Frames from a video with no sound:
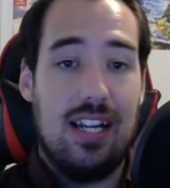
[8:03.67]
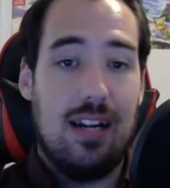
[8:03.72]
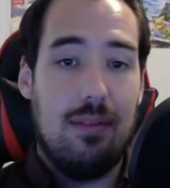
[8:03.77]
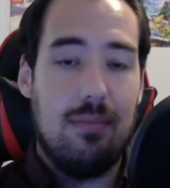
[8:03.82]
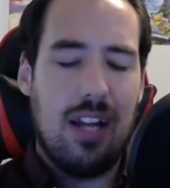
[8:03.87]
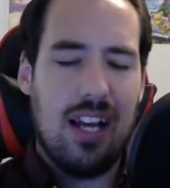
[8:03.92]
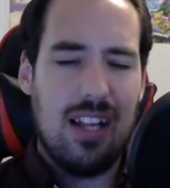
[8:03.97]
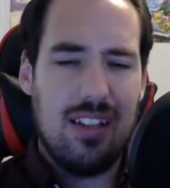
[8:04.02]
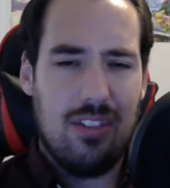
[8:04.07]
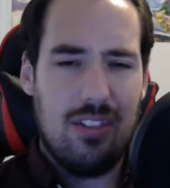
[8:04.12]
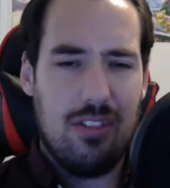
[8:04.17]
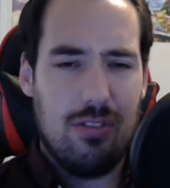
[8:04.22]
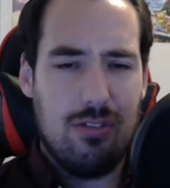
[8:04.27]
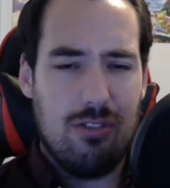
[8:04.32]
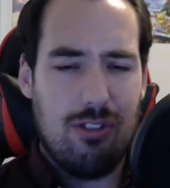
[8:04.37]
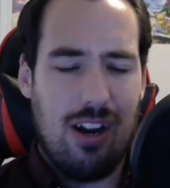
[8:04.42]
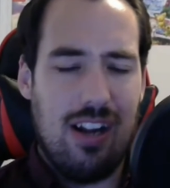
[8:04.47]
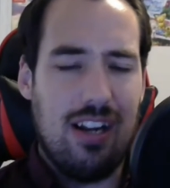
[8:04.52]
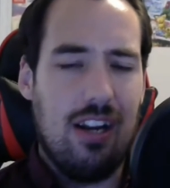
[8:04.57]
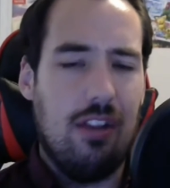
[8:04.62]
and I'm not
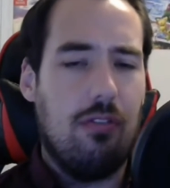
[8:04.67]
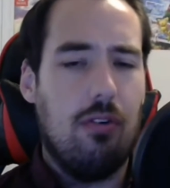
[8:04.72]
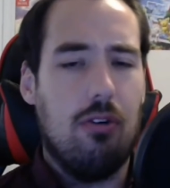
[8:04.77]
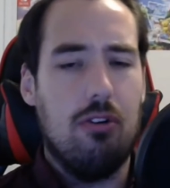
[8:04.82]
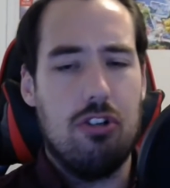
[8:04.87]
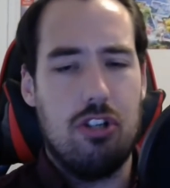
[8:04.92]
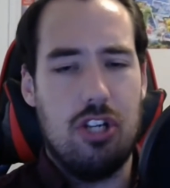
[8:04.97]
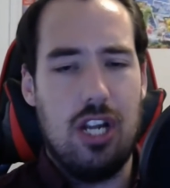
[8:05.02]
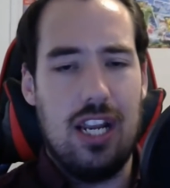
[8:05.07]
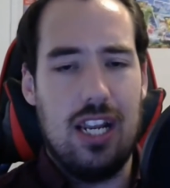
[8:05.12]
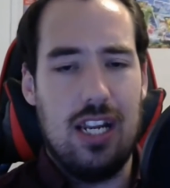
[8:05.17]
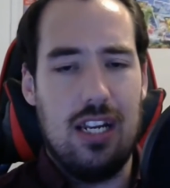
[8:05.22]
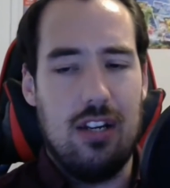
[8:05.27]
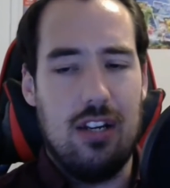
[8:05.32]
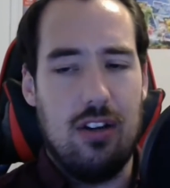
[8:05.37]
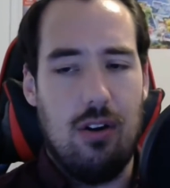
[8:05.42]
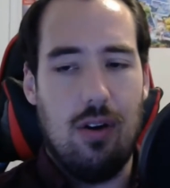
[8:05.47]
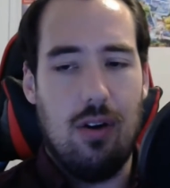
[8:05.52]
trying to throw shade.